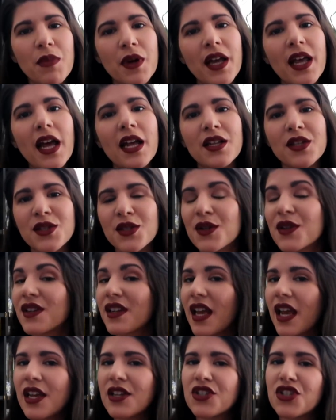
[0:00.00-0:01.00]
but at a
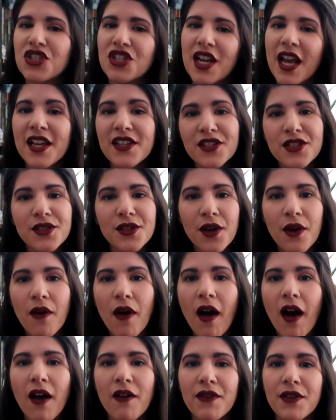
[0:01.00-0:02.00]
certain age, she has to go
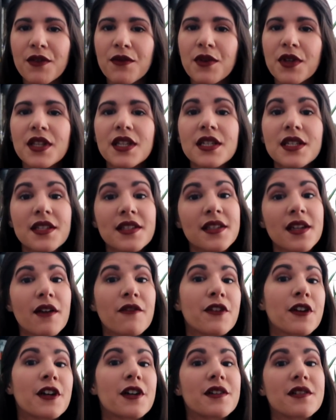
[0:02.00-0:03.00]
off and really
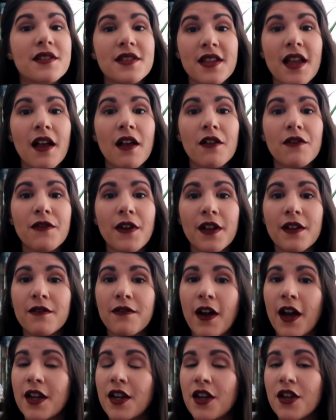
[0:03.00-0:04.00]
discover herself
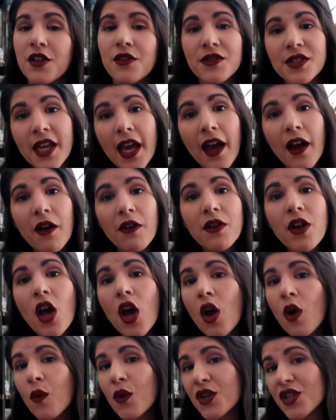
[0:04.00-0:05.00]
and find a new town
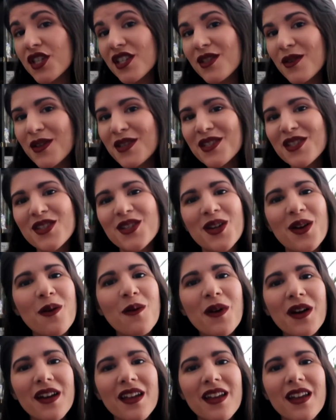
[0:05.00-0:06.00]
where she's going to
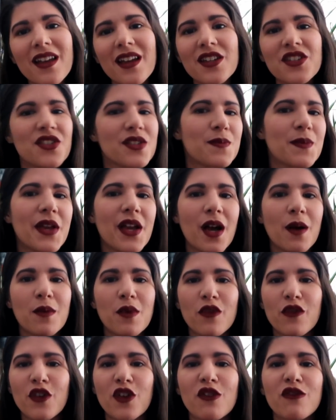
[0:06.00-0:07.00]
start working and just become
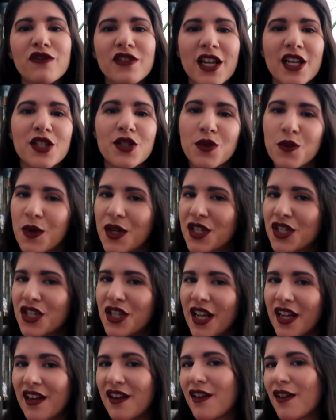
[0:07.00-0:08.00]
a full-fledged
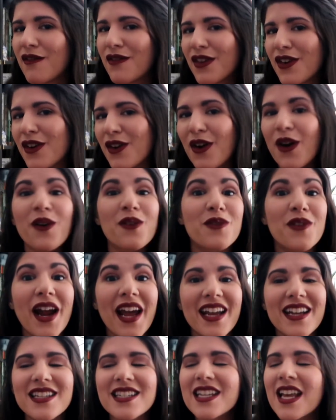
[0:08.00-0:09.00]
witch in and of her own
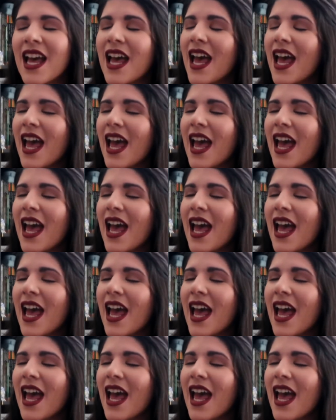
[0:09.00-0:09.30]
right.